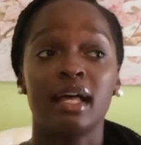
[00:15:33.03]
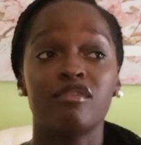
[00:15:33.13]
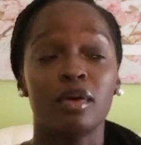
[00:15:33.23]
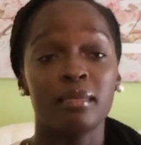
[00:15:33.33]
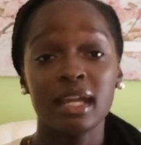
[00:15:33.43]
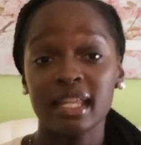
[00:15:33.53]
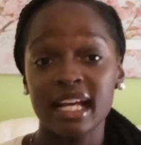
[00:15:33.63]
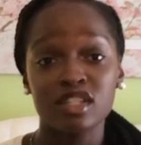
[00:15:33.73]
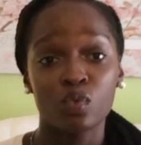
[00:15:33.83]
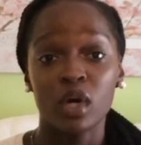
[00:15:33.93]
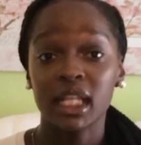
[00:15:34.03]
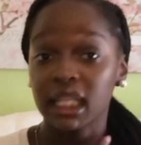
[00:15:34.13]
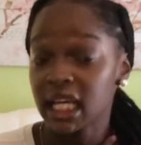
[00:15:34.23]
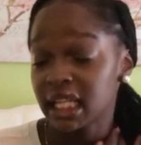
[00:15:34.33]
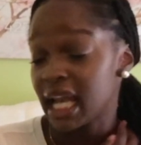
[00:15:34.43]
For me, that's one
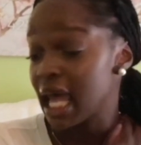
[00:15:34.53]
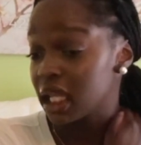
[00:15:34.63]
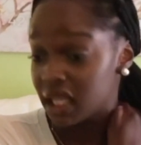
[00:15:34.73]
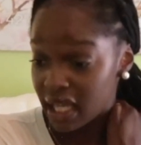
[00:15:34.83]
thing that I look